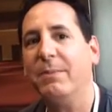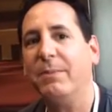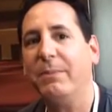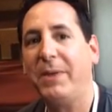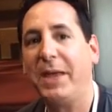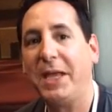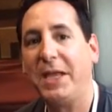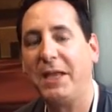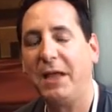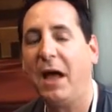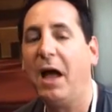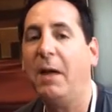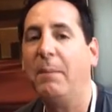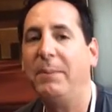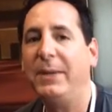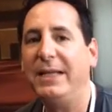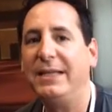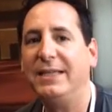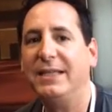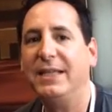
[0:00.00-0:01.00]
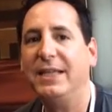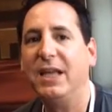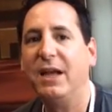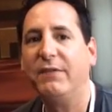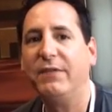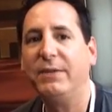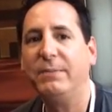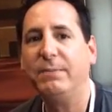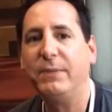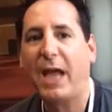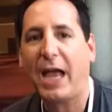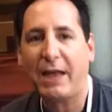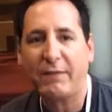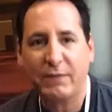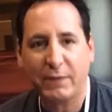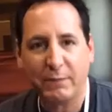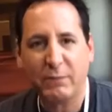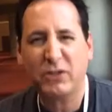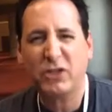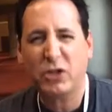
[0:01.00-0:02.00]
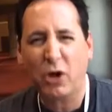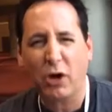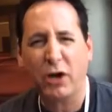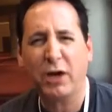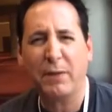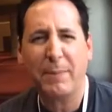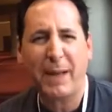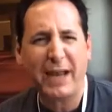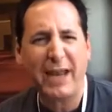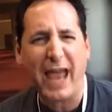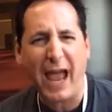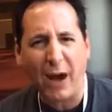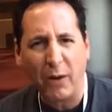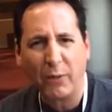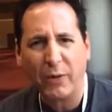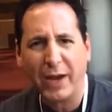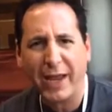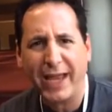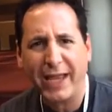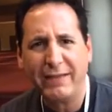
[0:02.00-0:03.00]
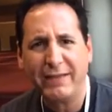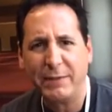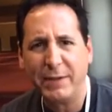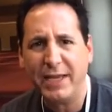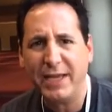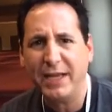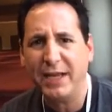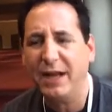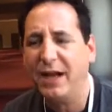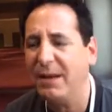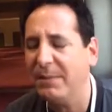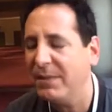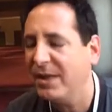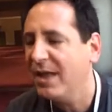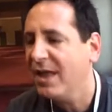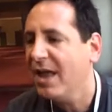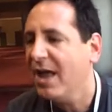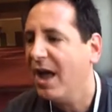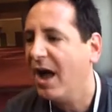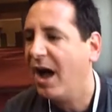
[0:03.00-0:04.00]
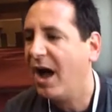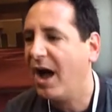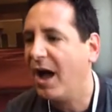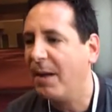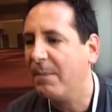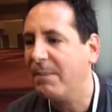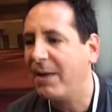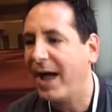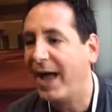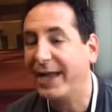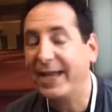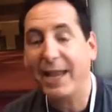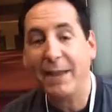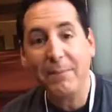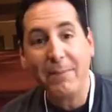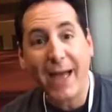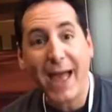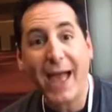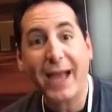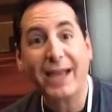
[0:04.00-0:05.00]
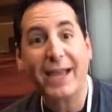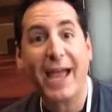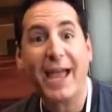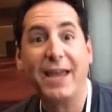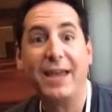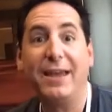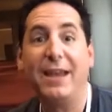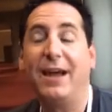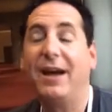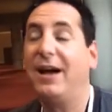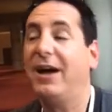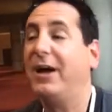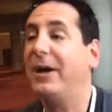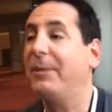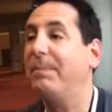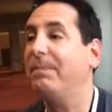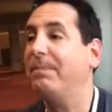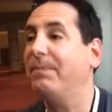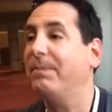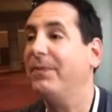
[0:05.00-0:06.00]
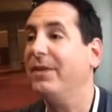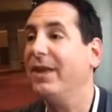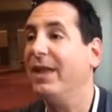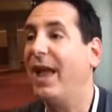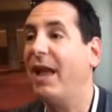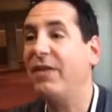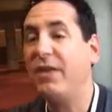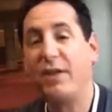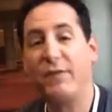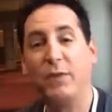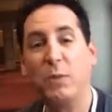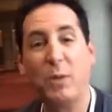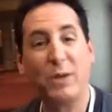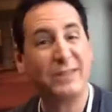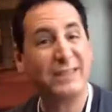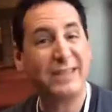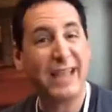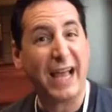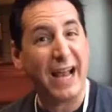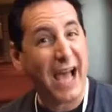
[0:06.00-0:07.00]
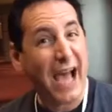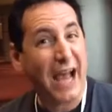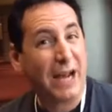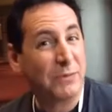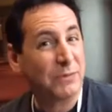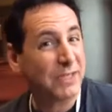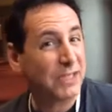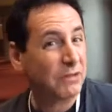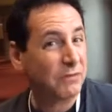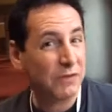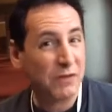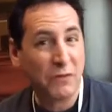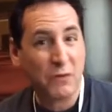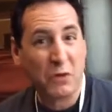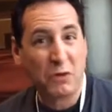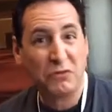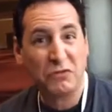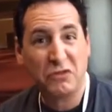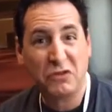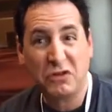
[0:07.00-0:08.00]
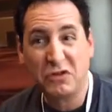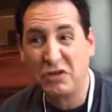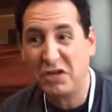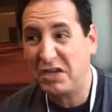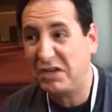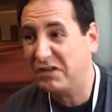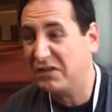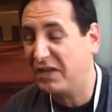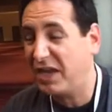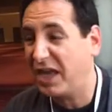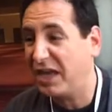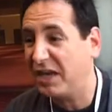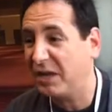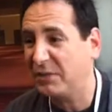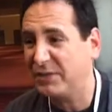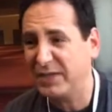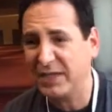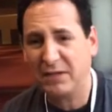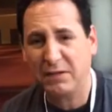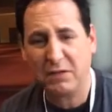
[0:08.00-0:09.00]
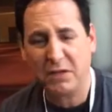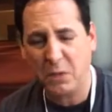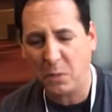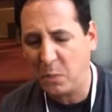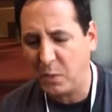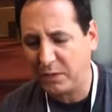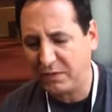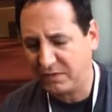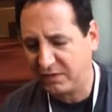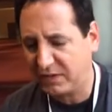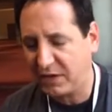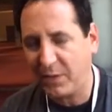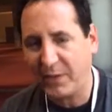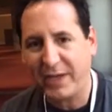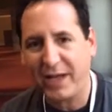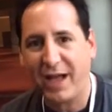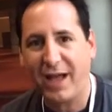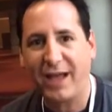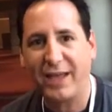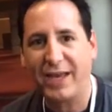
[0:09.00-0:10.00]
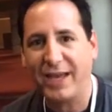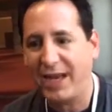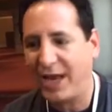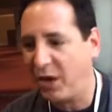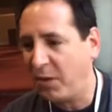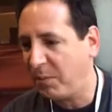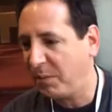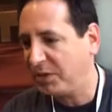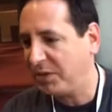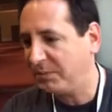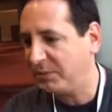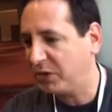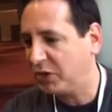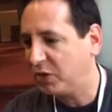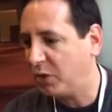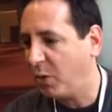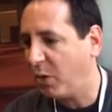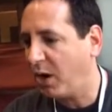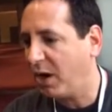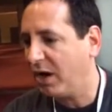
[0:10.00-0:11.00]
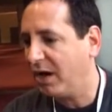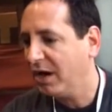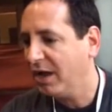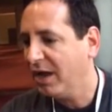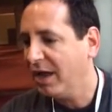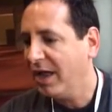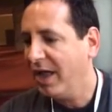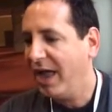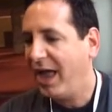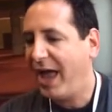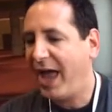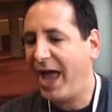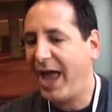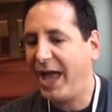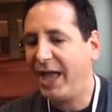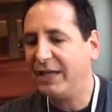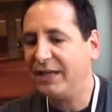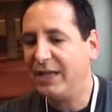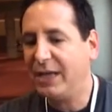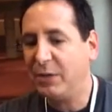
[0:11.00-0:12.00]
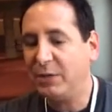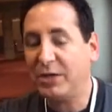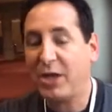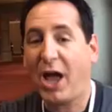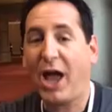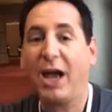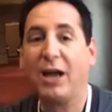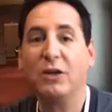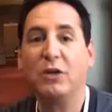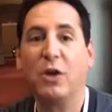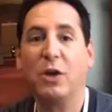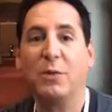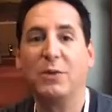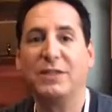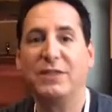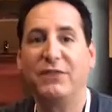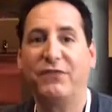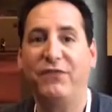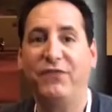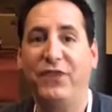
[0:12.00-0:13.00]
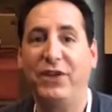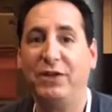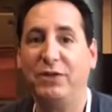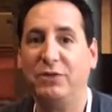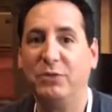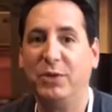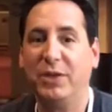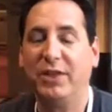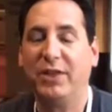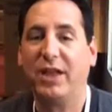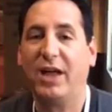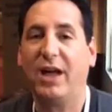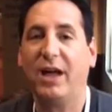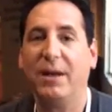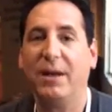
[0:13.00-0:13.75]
bake pizza in the oven, I have to start it about an hour ahead to heat it up. I came back and the oven wasn't that hot. It was like 300-400 degrees, and I was like, what's going on? And I opened up the door, and the entire door was filled with